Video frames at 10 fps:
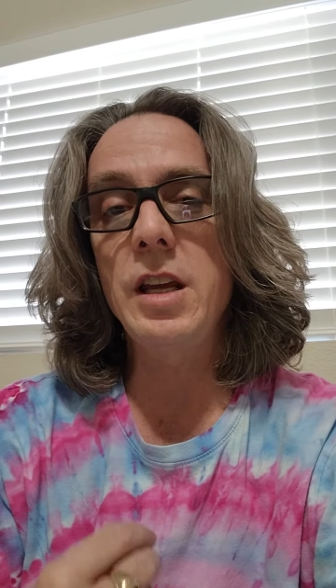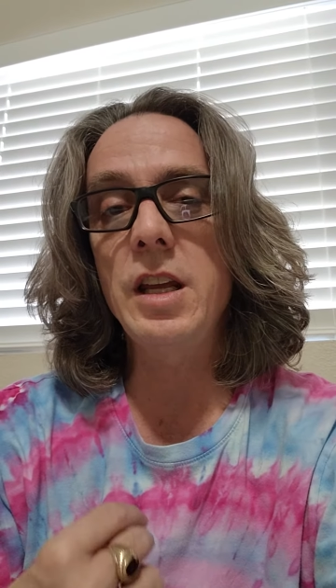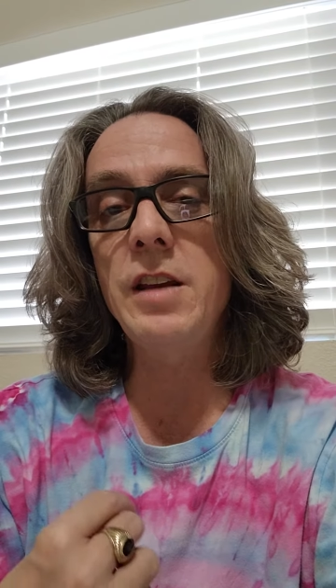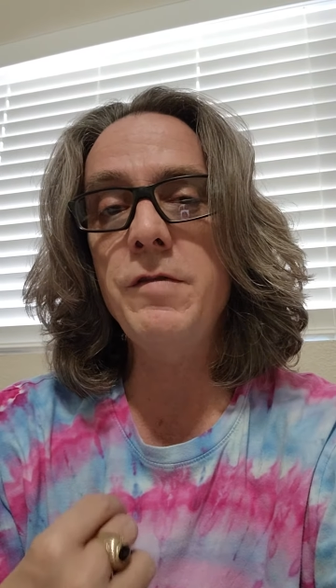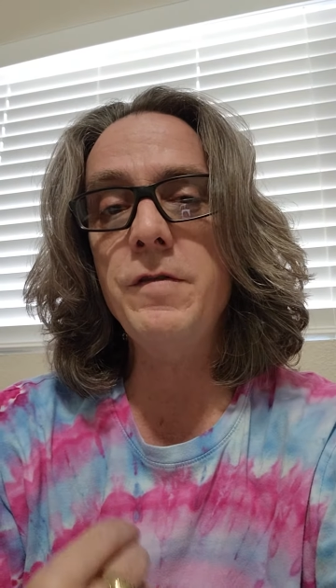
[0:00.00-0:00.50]

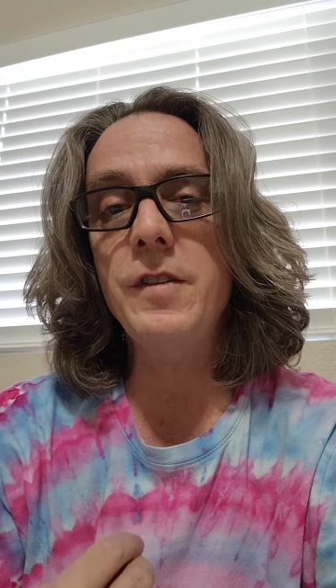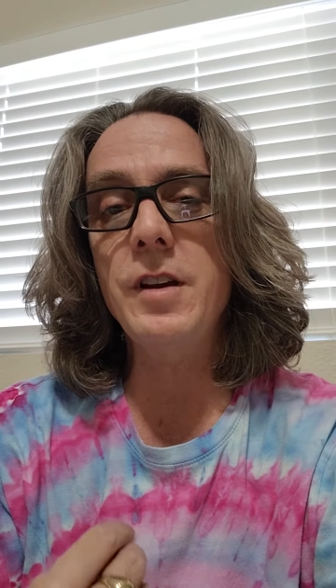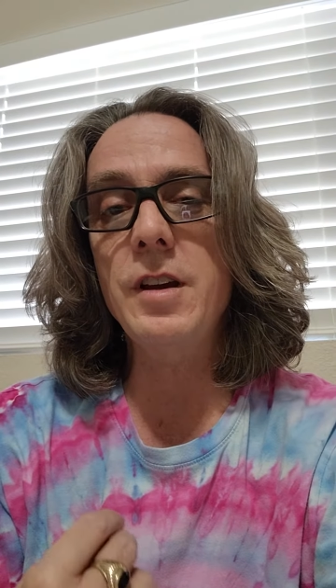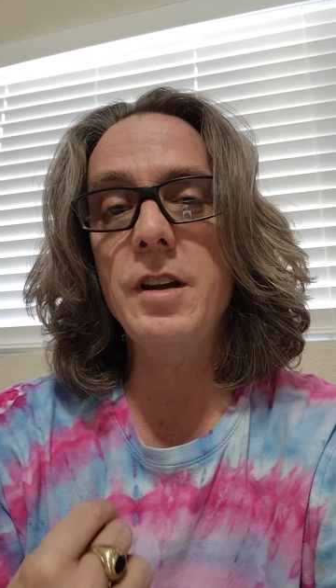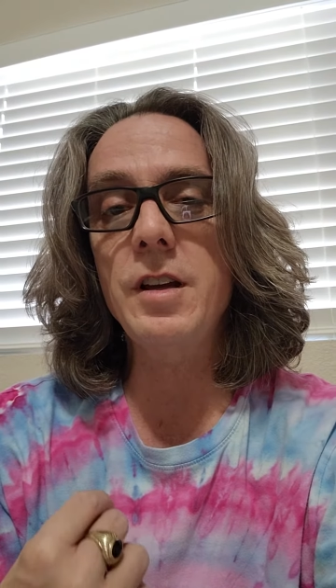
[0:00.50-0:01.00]
If
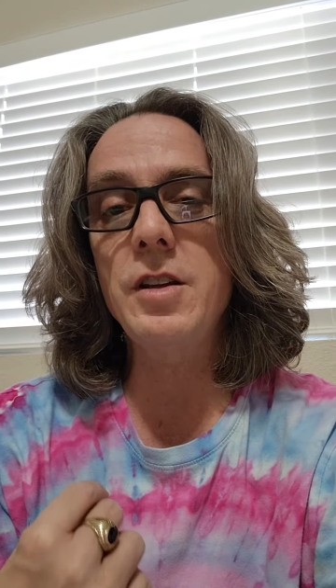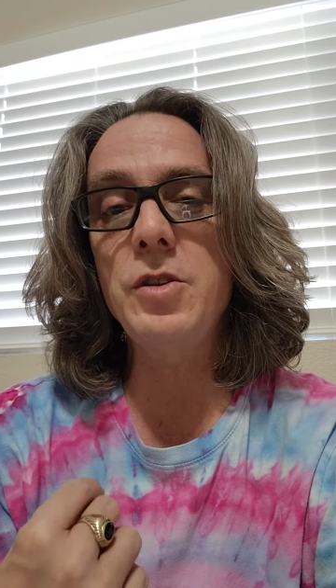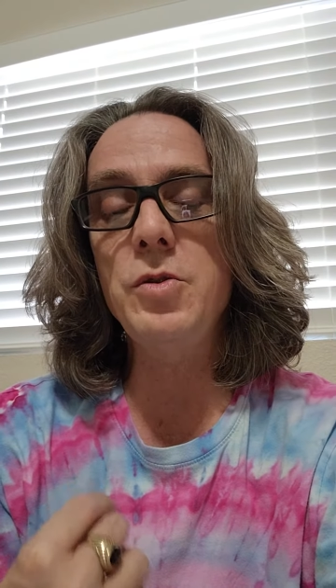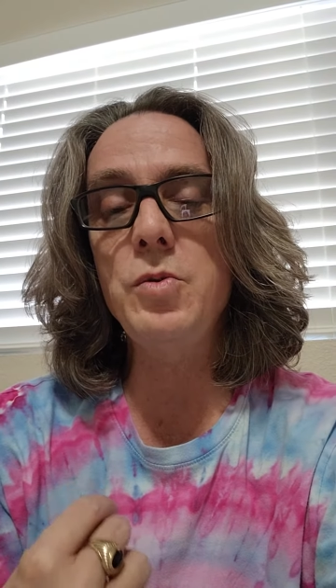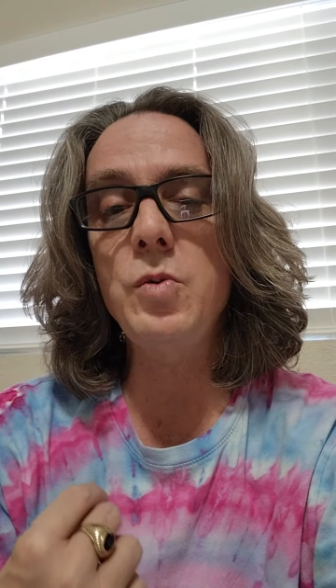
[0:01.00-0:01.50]

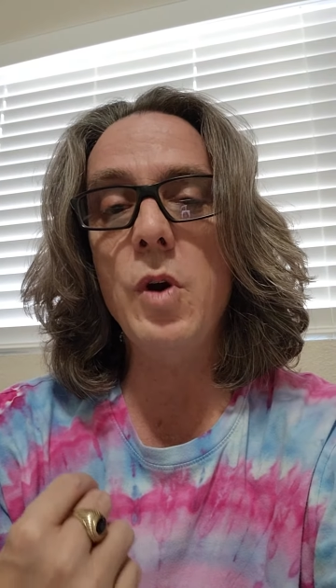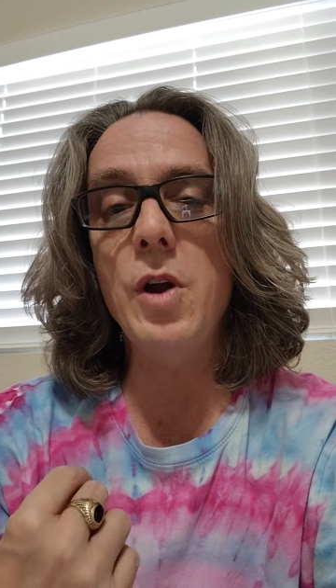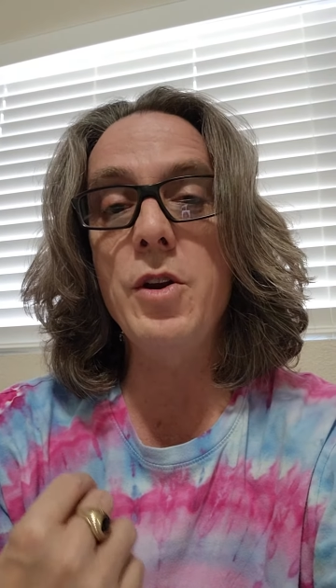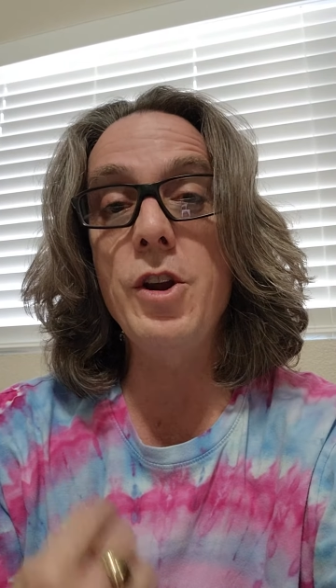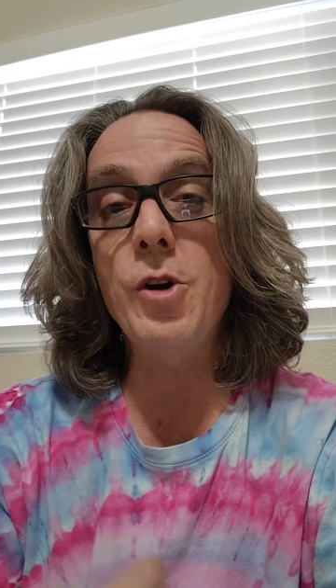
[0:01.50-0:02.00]
you
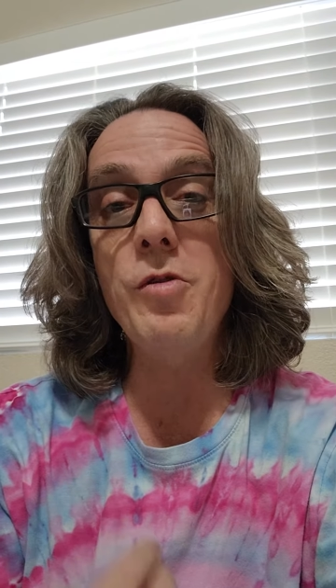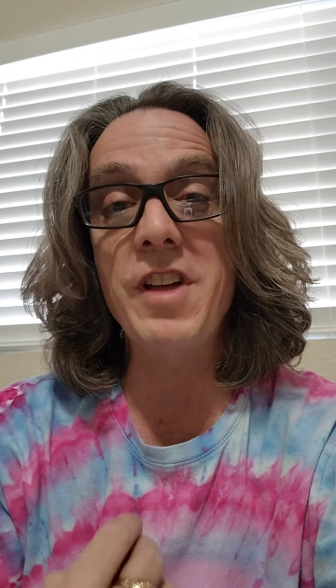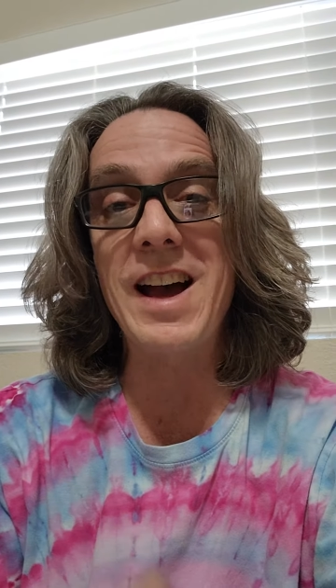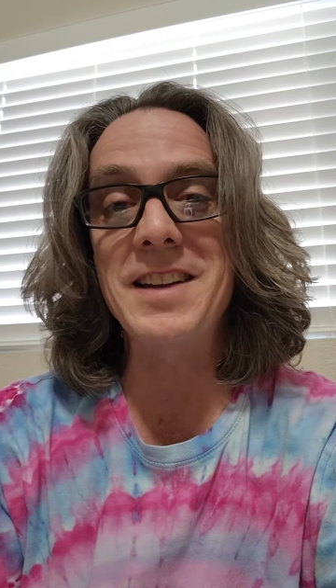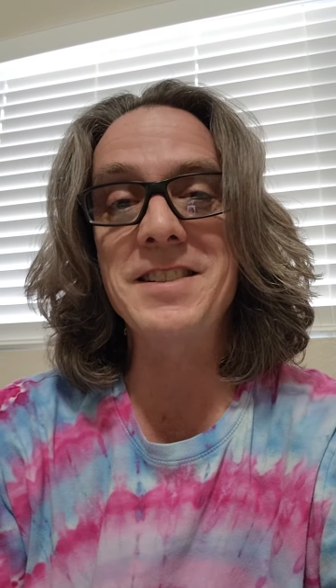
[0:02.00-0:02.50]
know
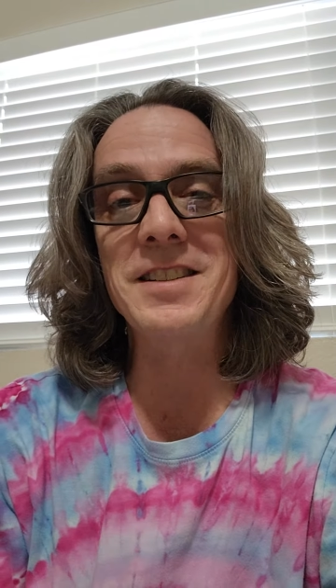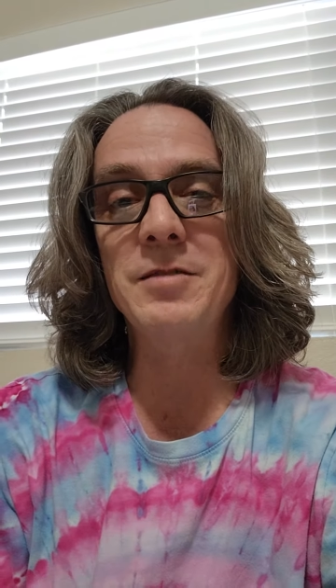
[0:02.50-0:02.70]
that,